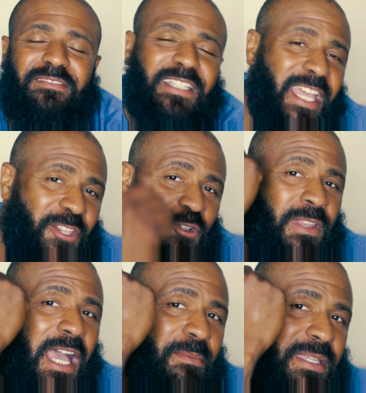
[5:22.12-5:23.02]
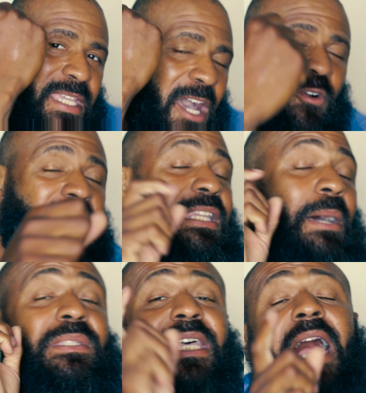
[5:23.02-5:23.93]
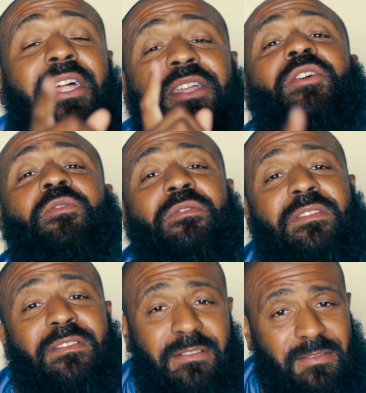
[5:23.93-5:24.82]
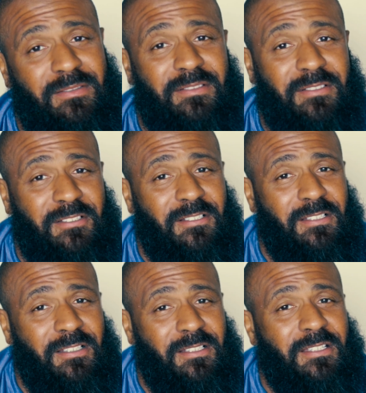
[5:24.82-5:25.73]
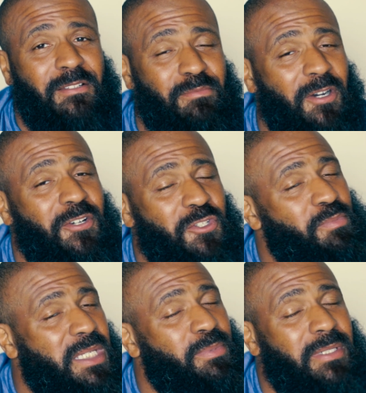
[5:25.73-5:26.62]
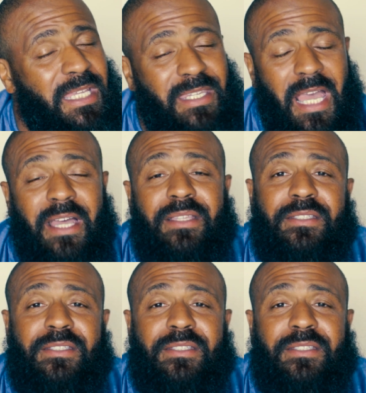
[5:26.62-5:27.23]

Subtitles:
Can you knock me out? And I'm telling you, most you people cannot.